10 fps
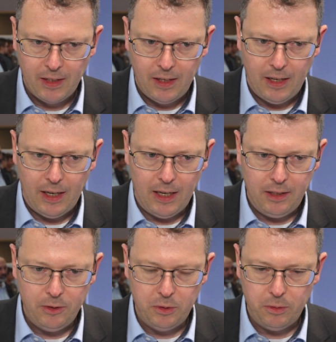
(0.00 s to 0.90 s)

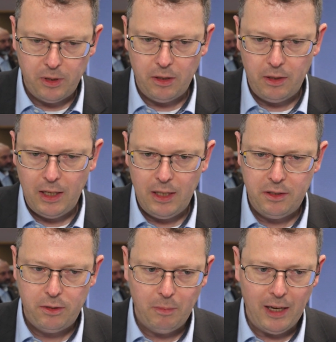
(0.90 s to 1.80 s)
And you do not need
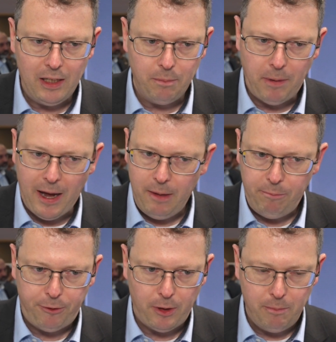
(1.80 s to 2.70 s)
to make a pipe
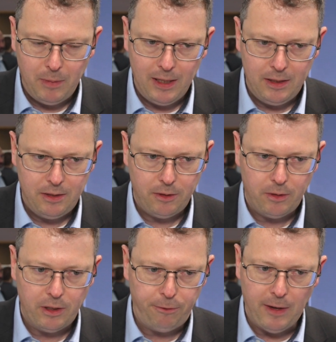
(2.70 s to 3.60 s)
from it
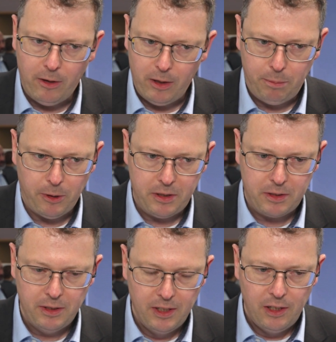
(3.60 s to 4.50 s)
or a flower pot.
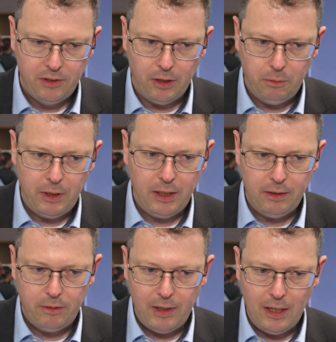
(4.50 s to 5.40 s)
So we
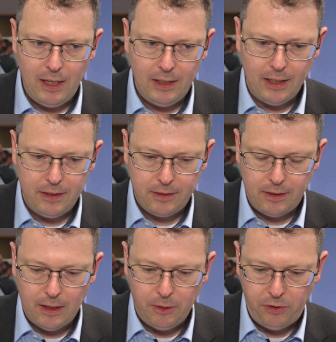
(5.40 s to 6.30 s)
really get
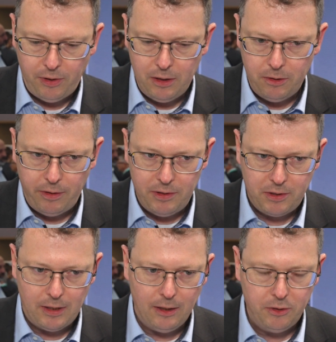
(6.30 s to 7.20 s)
close into this
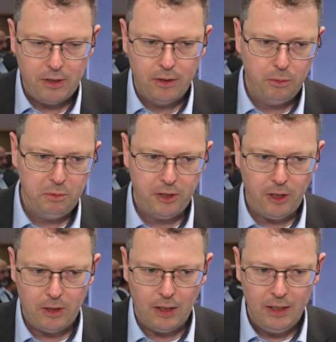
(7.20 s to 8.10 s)
closed loop
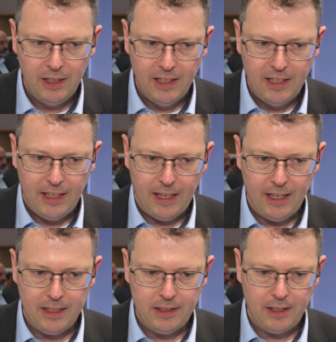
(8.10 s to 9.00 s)
circle
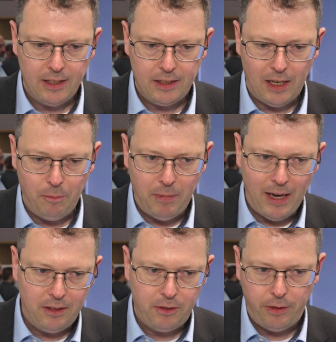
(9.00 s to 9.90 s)
and come
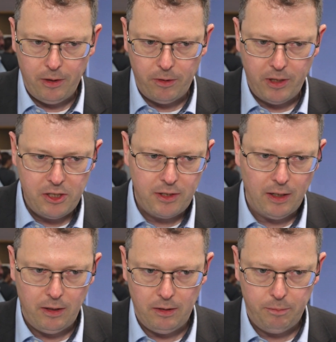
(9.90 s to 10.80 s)
back to the
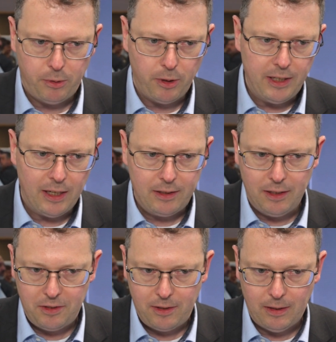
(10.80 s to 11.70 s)
original product
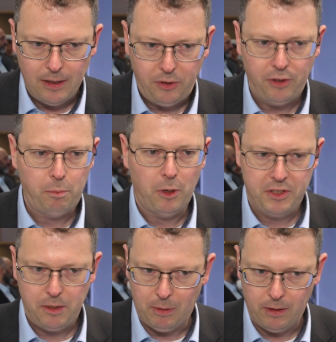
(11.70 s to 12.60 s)
as close as
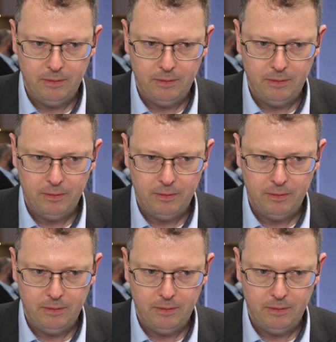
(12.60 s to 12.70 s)
possible.